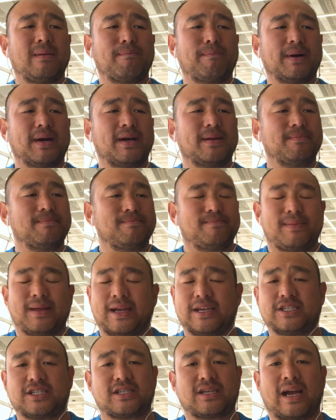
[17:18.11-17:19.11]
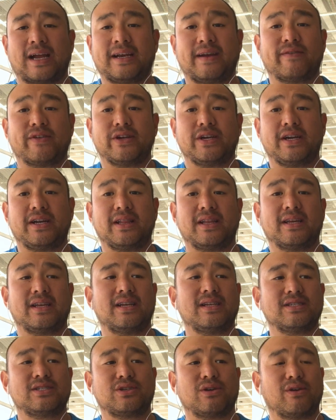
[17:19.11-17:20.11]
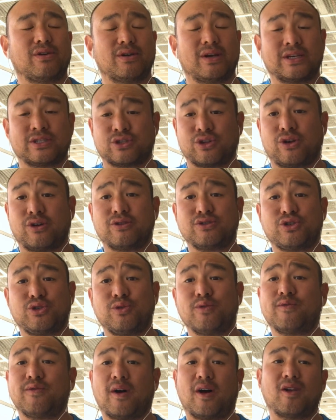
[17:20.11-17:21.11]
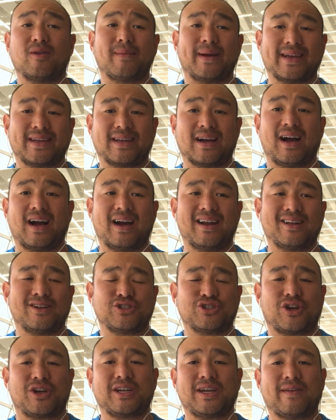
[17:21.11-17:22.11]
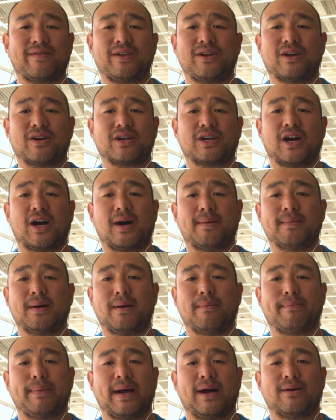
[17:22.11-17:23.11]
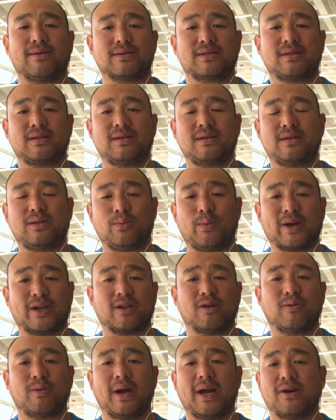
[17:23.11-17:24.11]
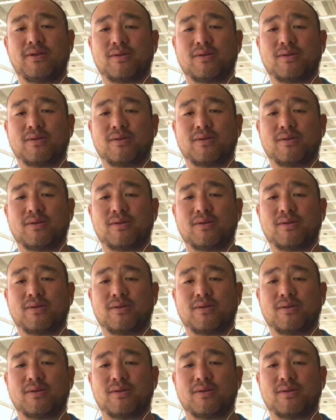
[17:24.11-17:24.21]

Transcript: But I never needed it. So as long as you follow my guide on johnnyft.com about the Wickow Way,